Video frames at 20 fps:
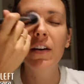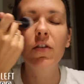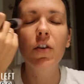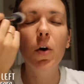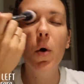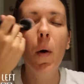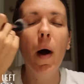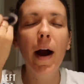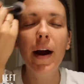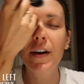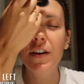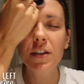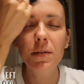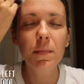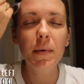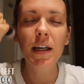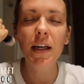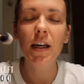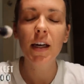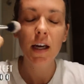and requires
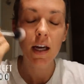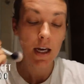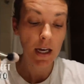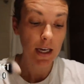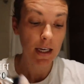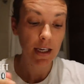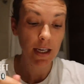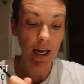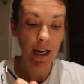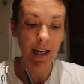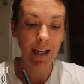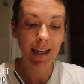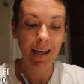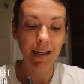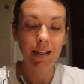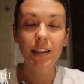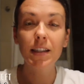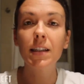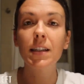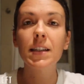me getting
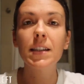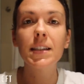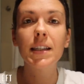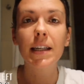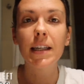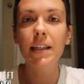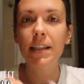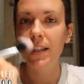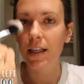into the city